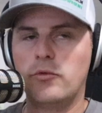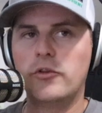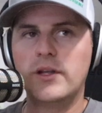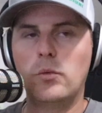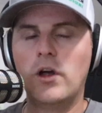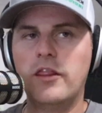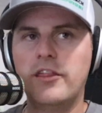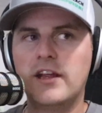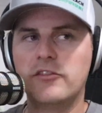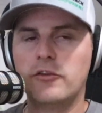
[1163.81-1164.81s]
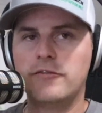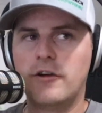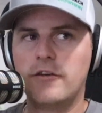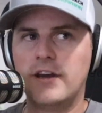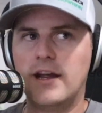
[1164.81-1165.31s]
only one thing so
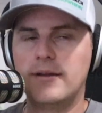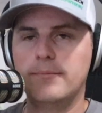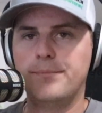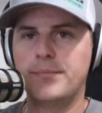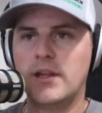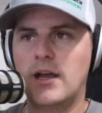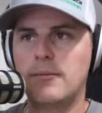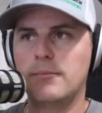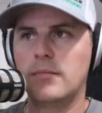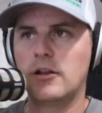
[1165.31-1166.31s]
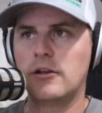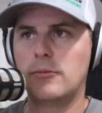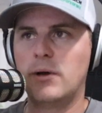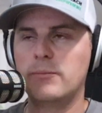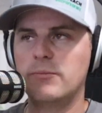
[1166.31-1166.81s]
far that I'm a
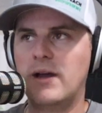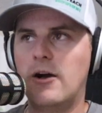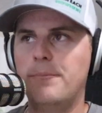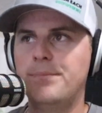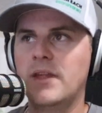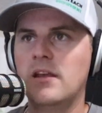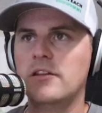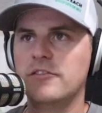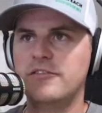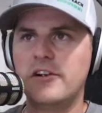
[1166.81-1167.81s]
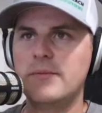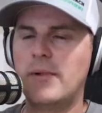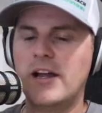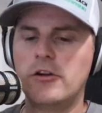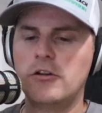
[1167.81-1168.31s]
little bummed about. It's a very
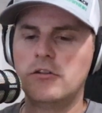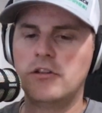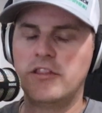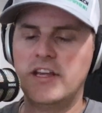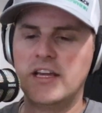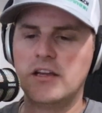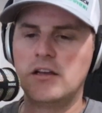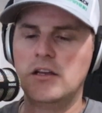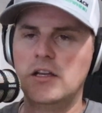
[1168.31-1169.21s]
minor thing.